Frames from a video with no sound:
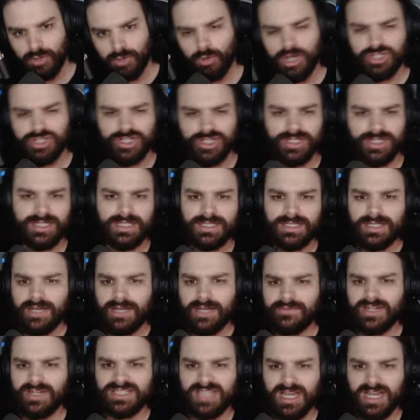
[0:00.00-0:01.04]
question
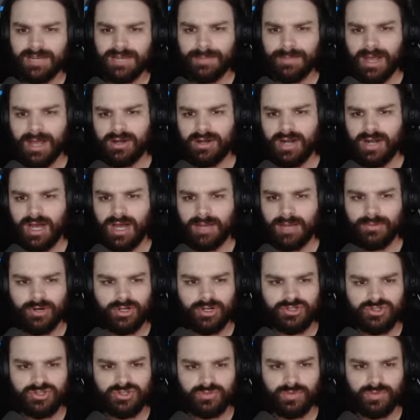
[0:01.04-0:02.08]
i'm very excited about uh, but
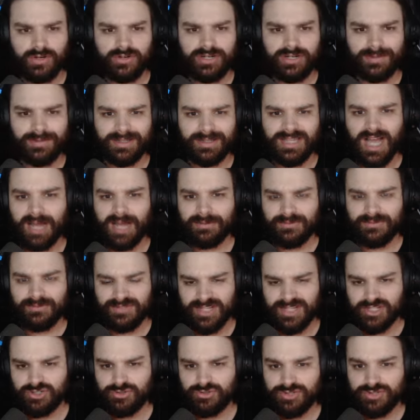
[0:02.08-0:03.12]
also worried about the
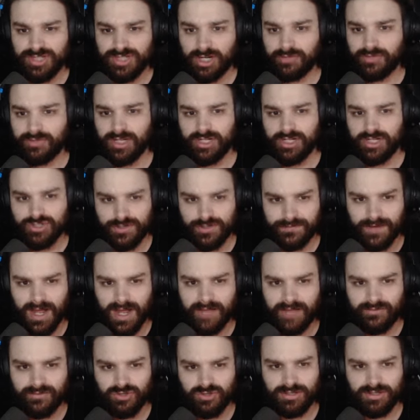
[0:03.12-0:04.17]
optimization using unreal engine
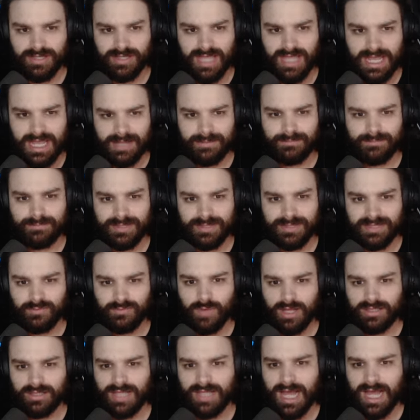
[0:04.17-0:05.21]
5 will the game be
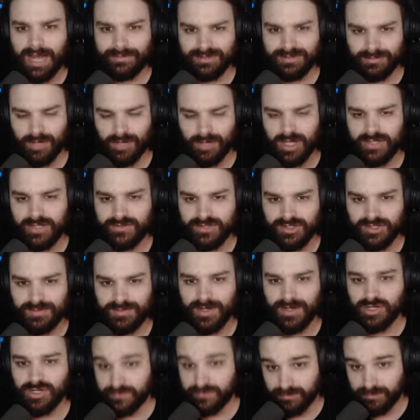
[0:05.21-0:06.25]
well optimized
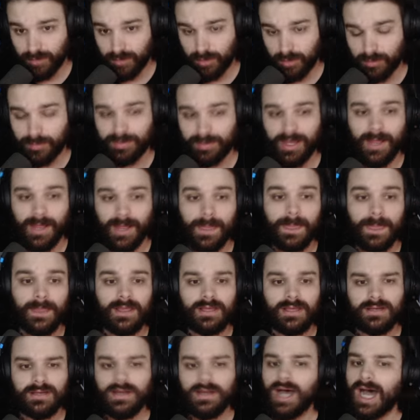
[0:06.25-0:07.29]
especially for mobile play
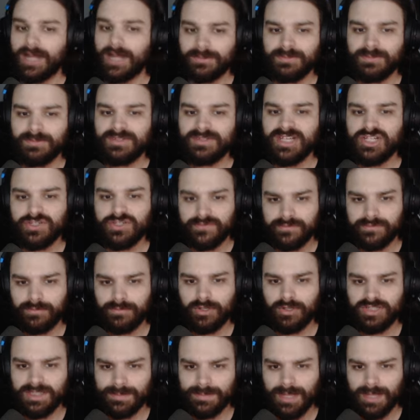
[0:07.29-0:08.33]
Optimization for
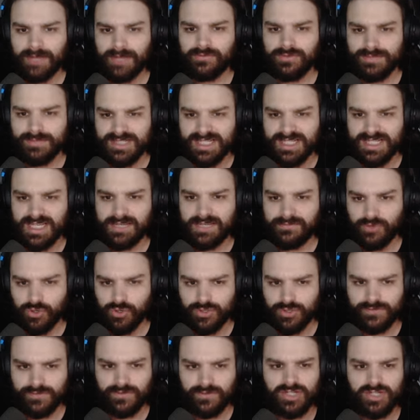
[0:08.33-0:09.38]
multi-platform is a key
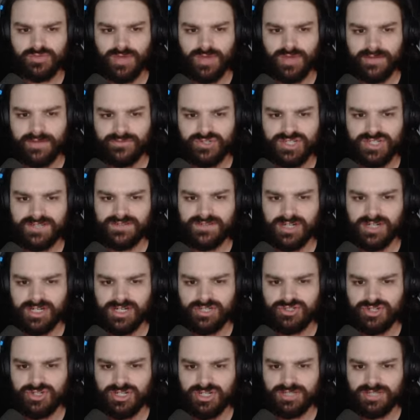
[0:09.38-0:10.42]
focus for us. We have received our
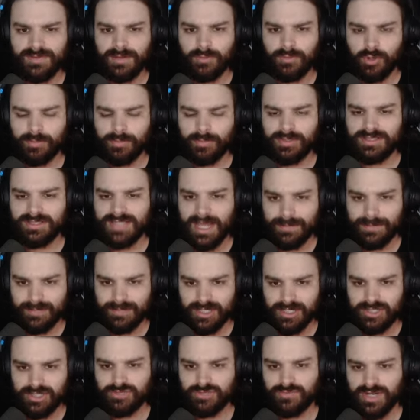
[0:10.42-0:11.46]
concerns about mobile
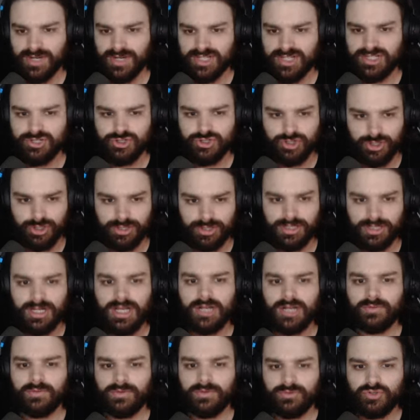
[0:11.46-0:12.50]
adaptation. Rest assured,
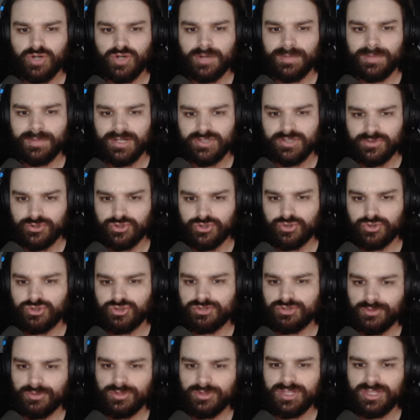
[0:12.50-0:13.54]
we will do our best to ensure a
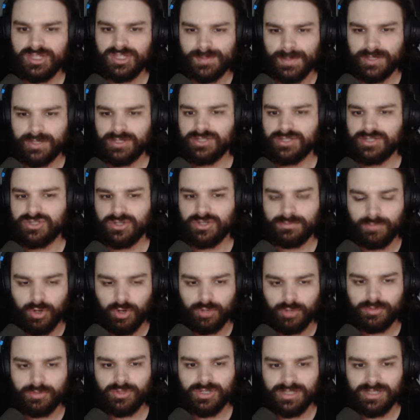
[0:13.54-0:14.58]
smooth experience on
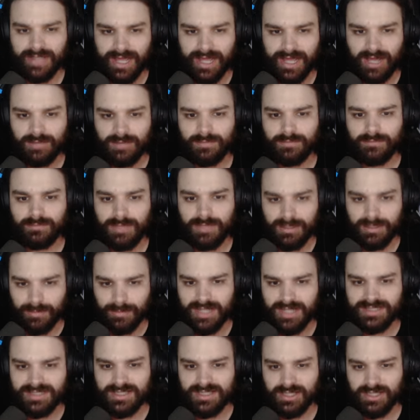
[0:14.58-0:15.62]
mobile cloud,
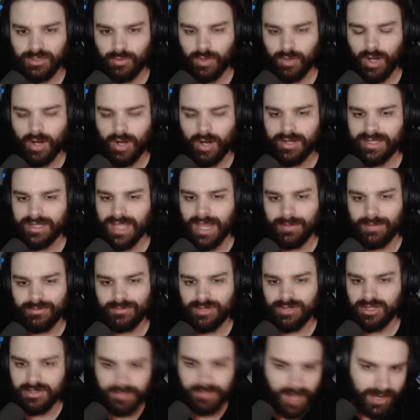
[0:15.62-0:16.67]
minimizing the quality gap
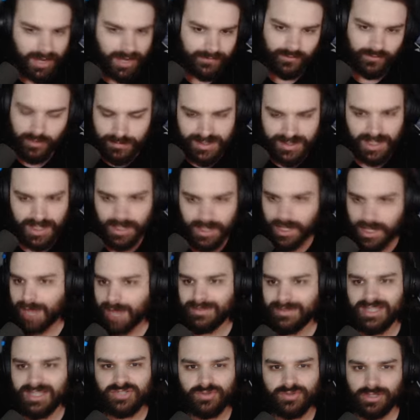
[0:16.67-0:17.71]
with other platforms.
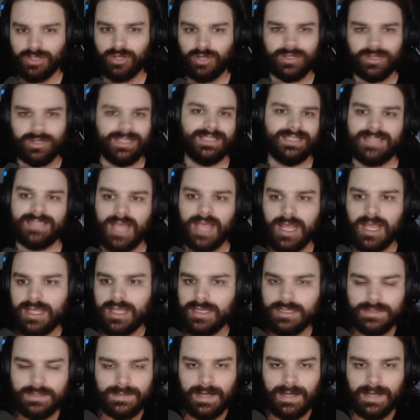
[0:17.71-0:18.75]
I mean, that's really all they could
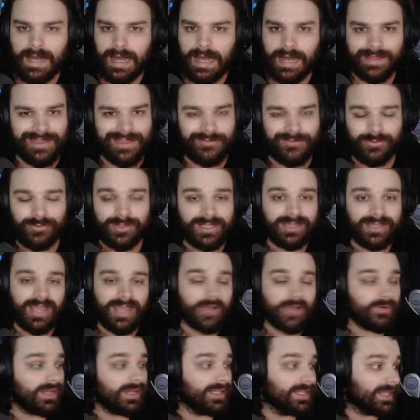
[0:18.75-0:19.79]
say. Uh, they really,
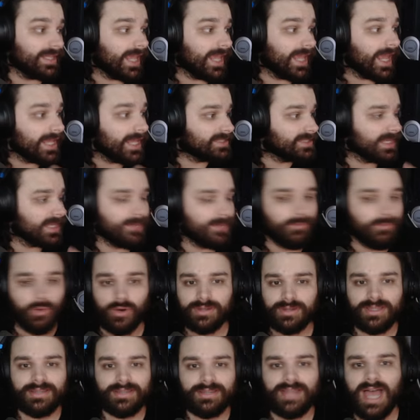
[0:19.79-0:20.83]
they really can't say
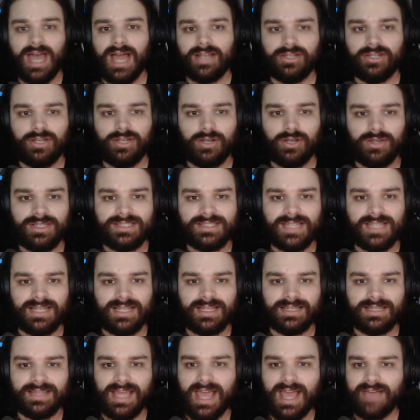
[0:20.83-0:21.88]
more than that. You know, it's not
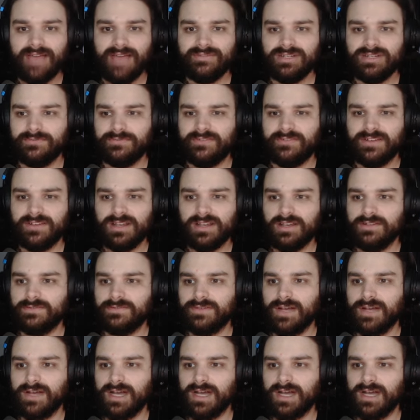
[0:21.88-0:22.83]
like they have a definitive.